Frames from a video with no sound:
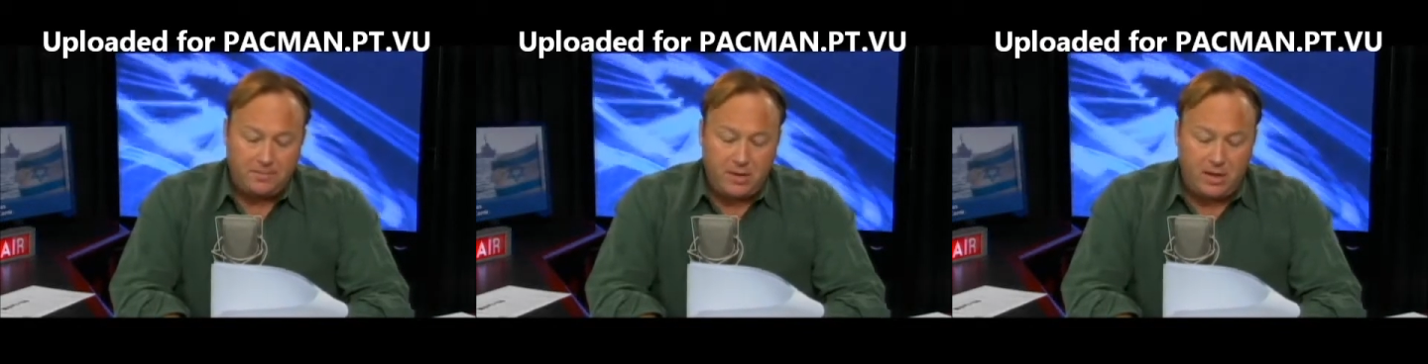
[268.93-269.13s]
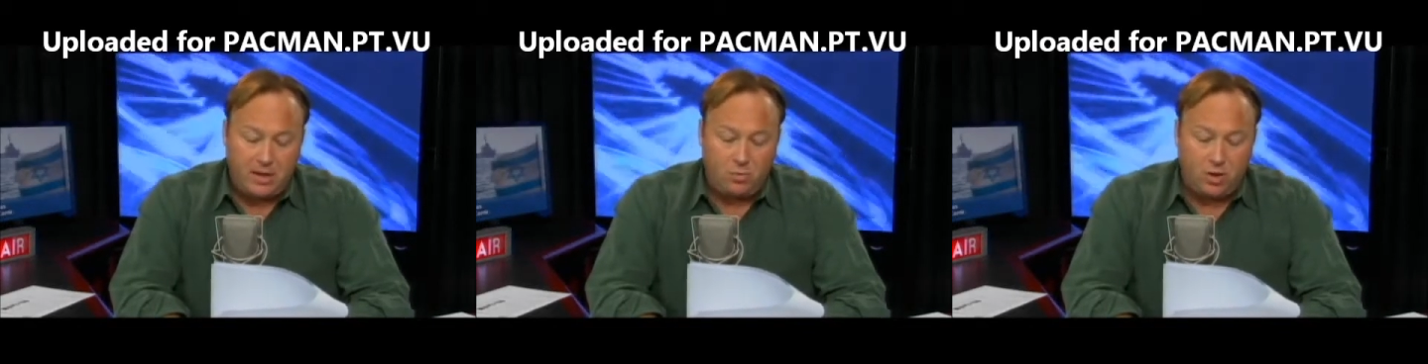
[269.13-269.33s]

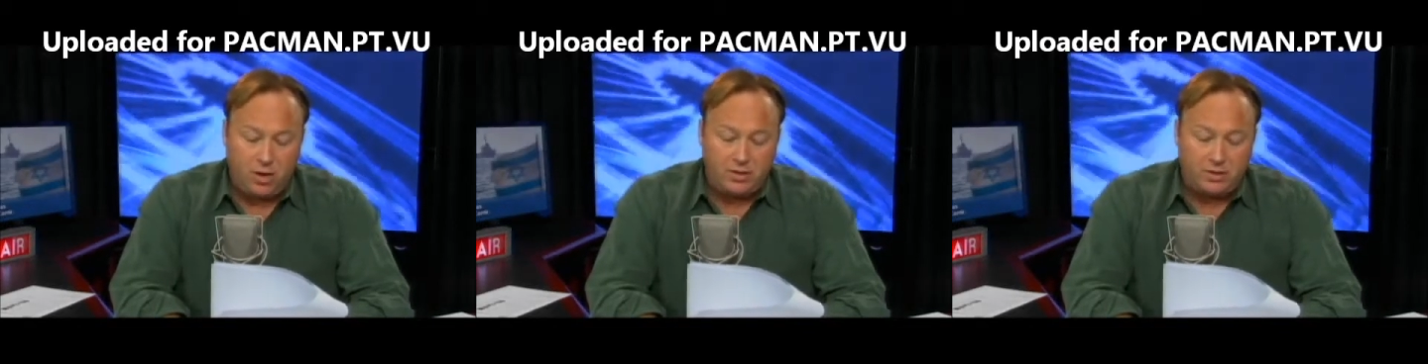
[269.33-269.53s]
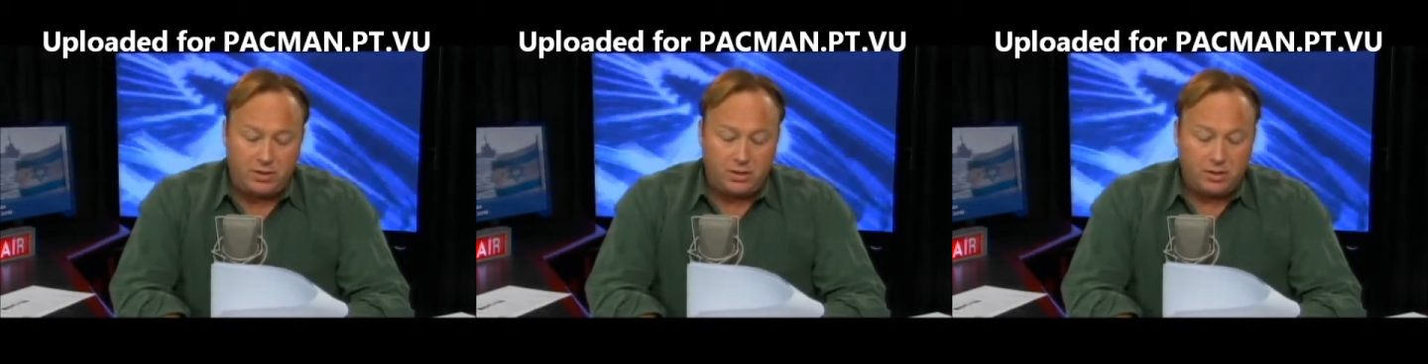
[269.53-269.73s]
He
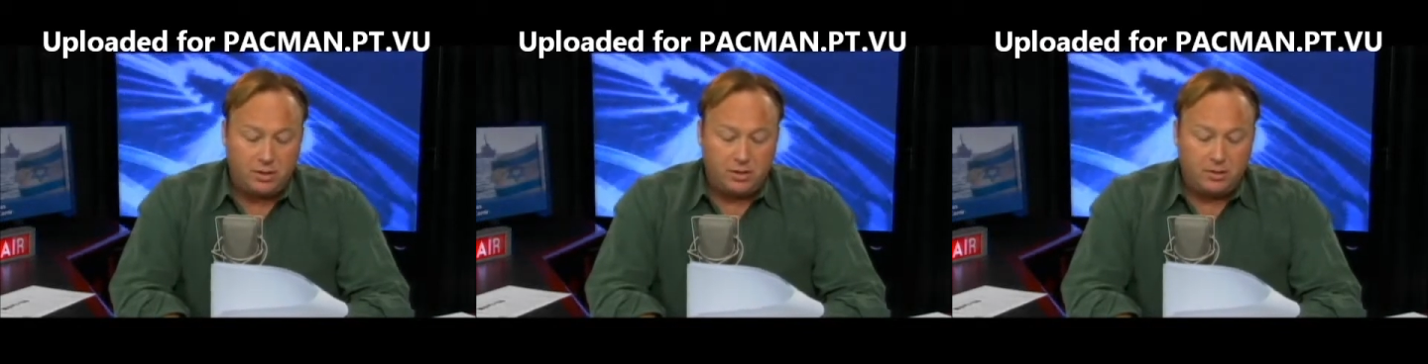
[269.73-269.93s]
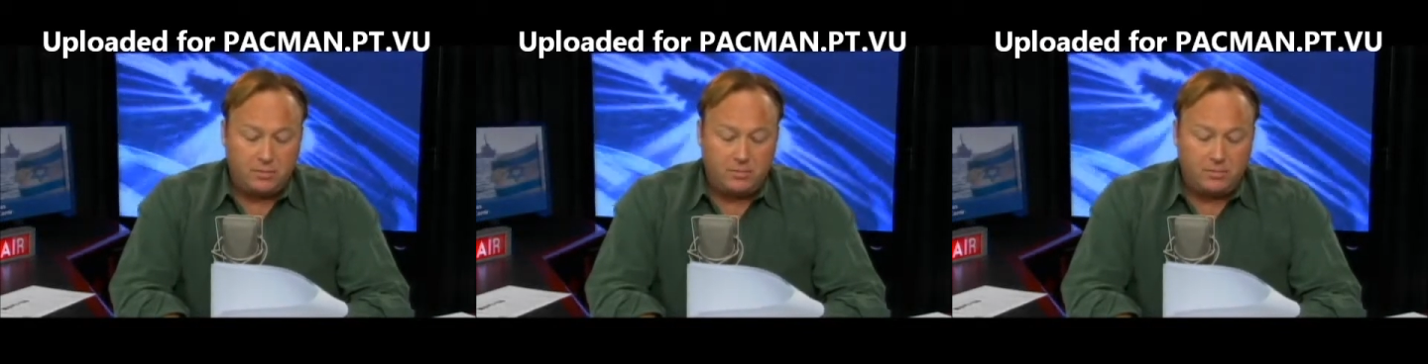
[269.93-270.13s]
was
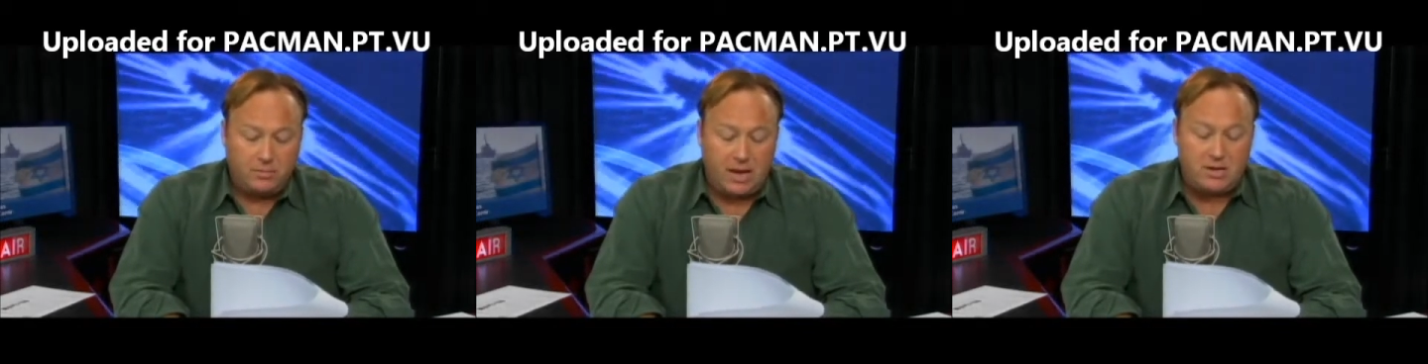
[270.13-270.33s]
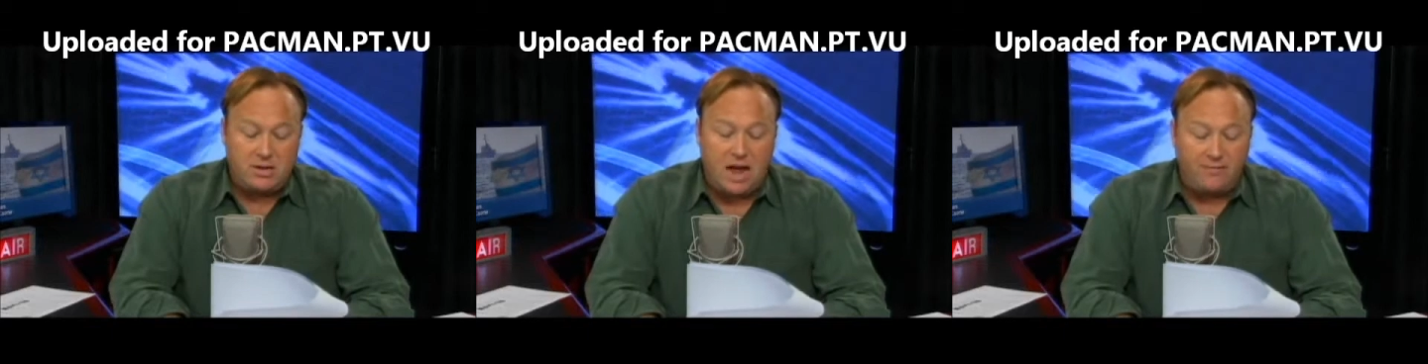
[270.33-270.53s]

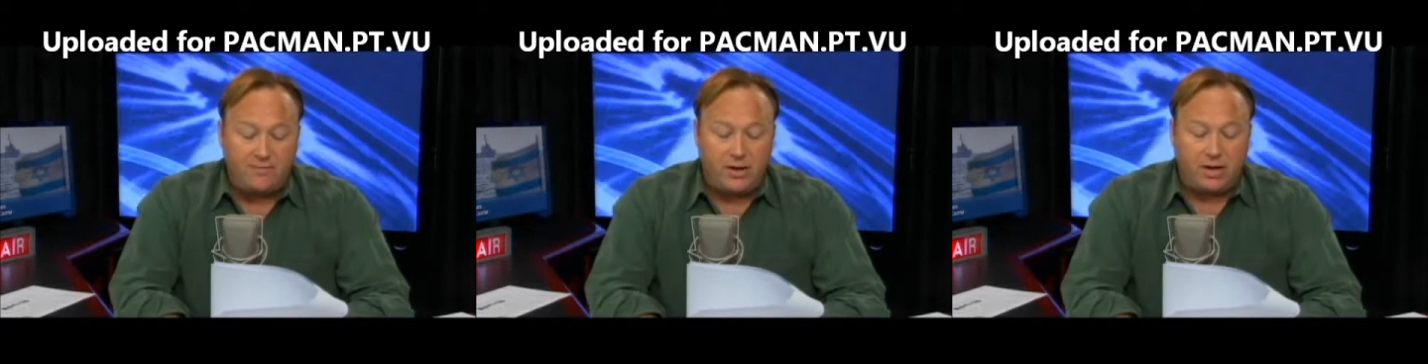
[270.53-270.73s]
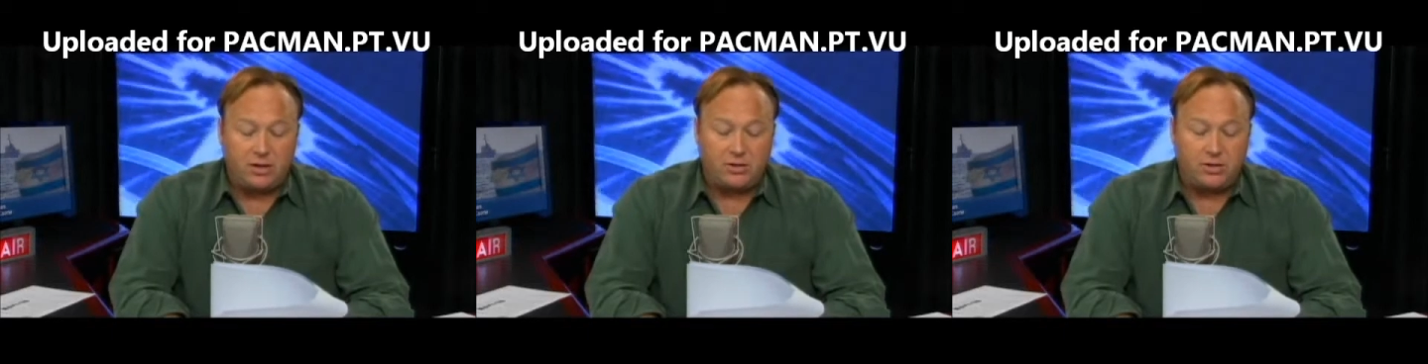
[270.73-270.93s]
had
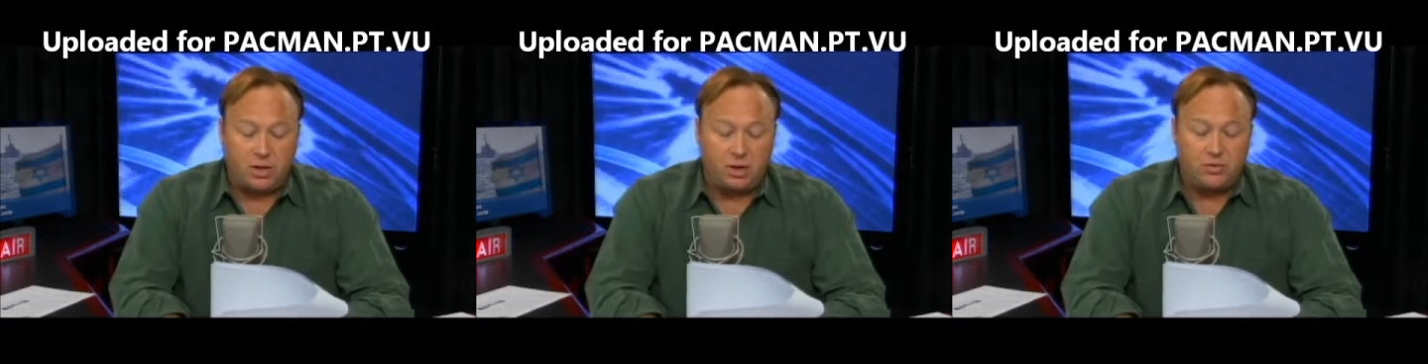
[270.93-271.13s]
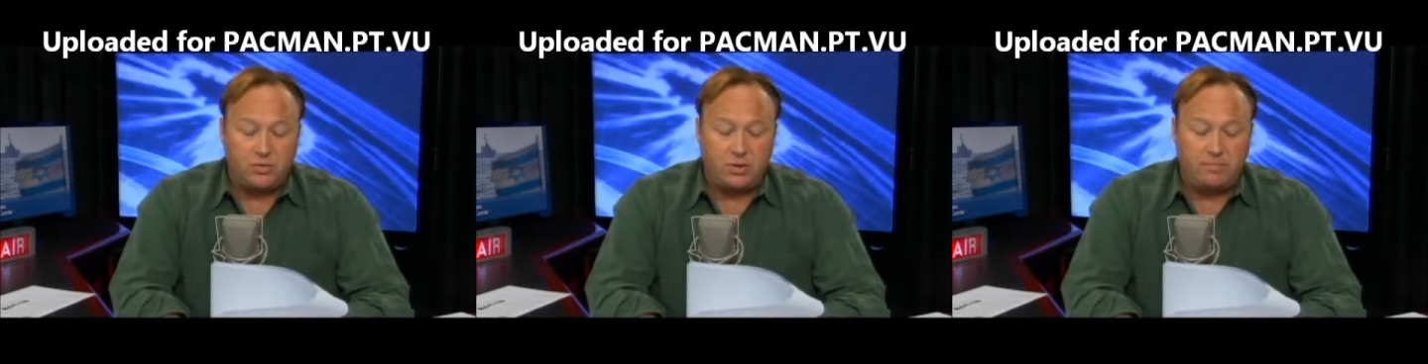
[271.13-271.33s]
definite
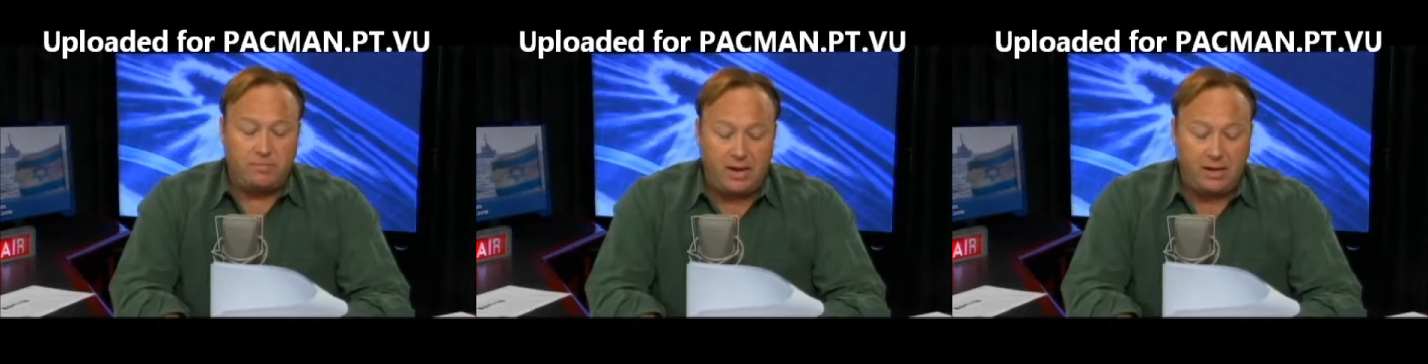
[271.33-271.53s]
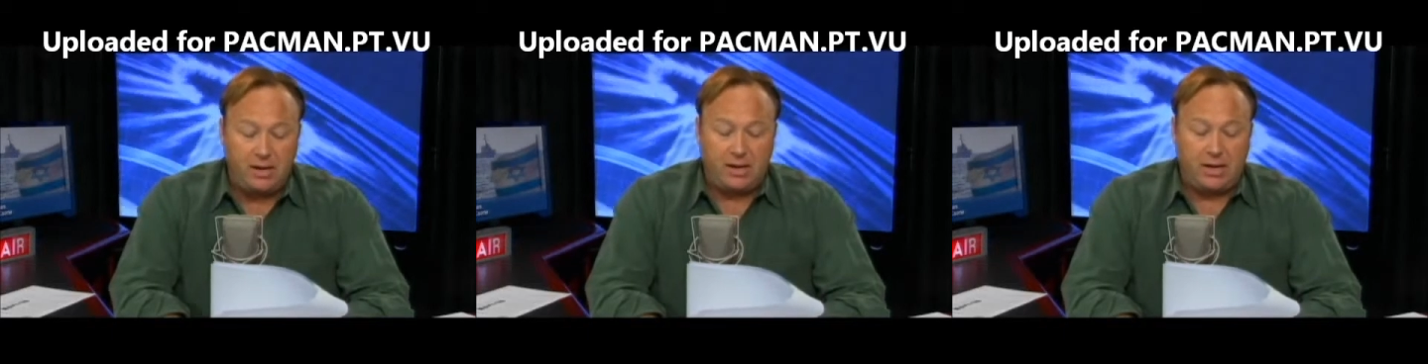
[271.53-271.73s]
concerns with the
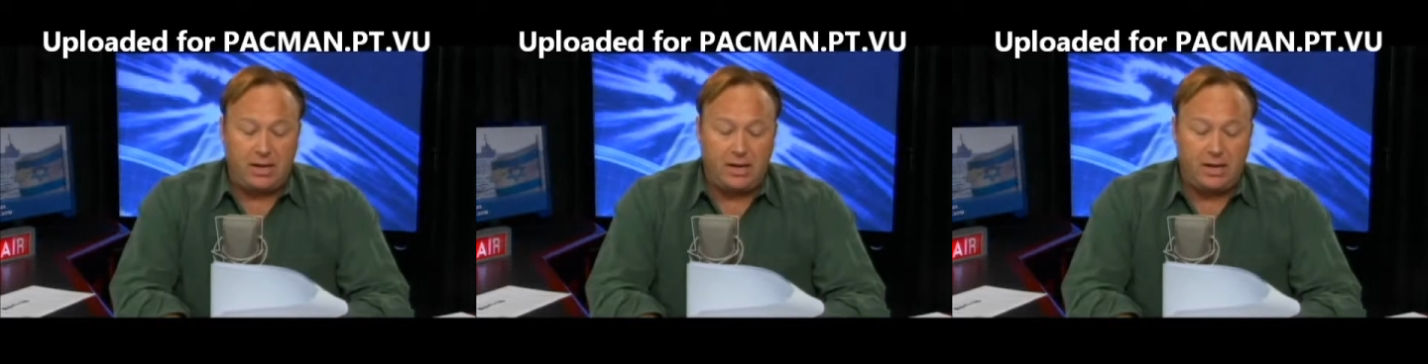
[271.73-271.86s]
media.